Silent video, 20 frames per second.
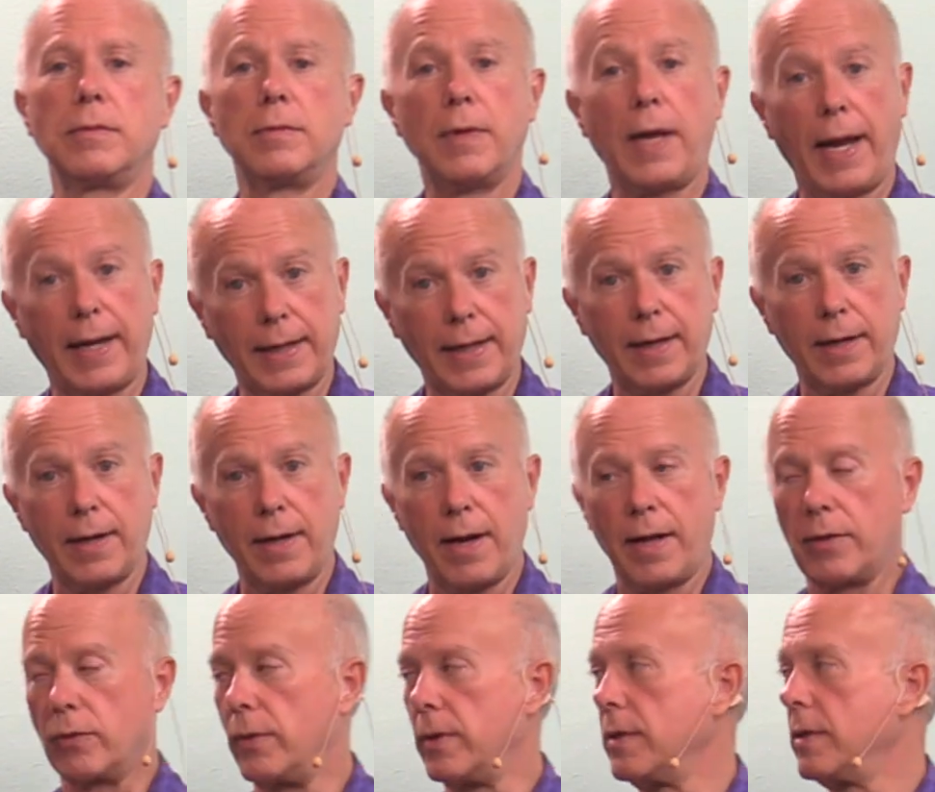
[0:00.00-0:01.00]
and get
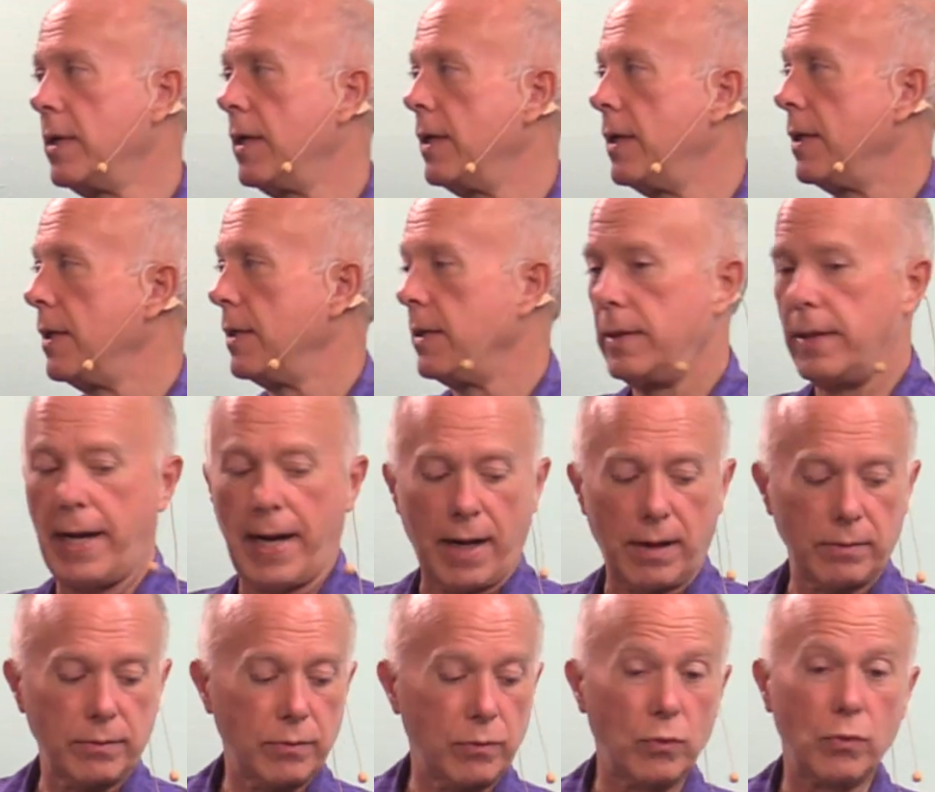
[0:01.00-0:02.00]
another one.
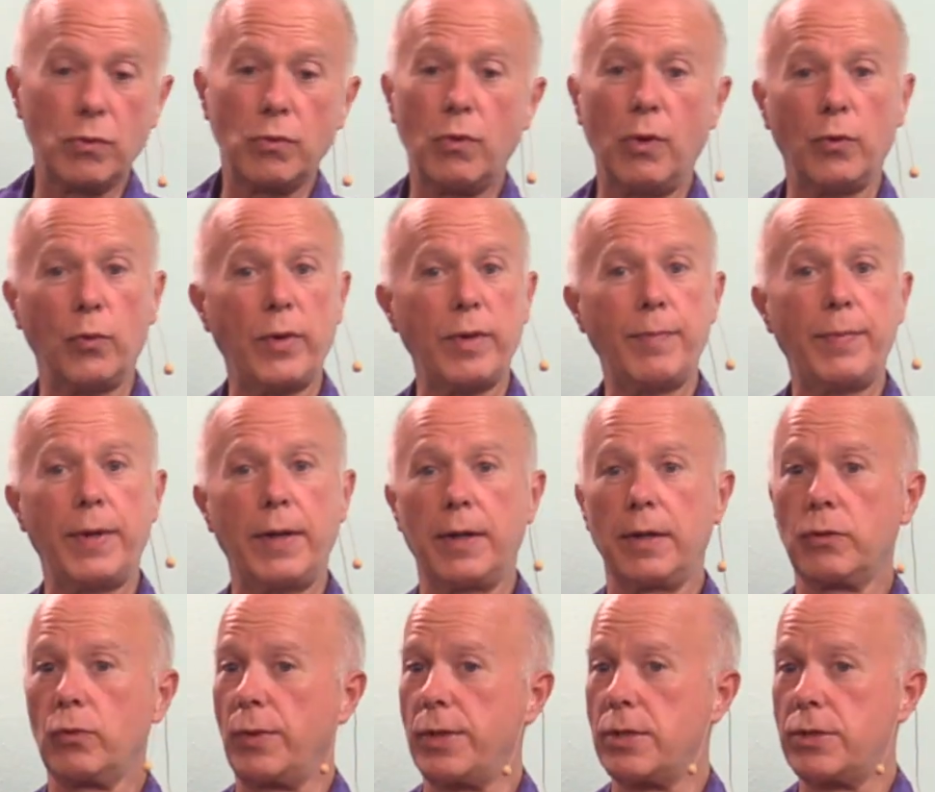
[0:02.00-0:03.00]
Now, when we
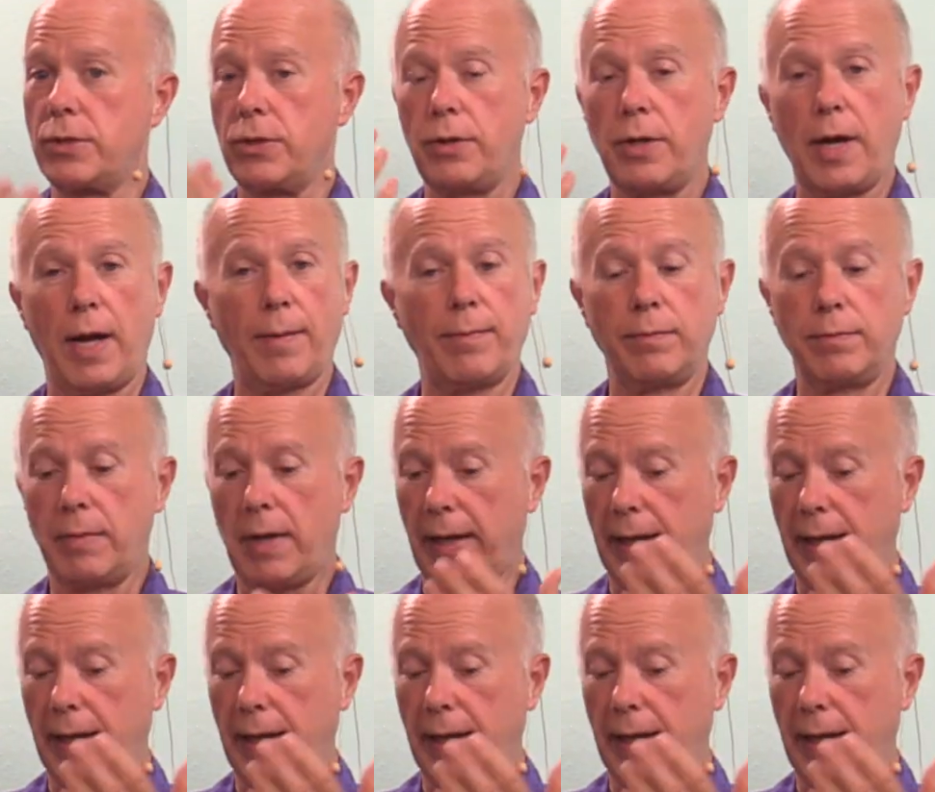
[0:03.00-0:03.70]
build, we suit up.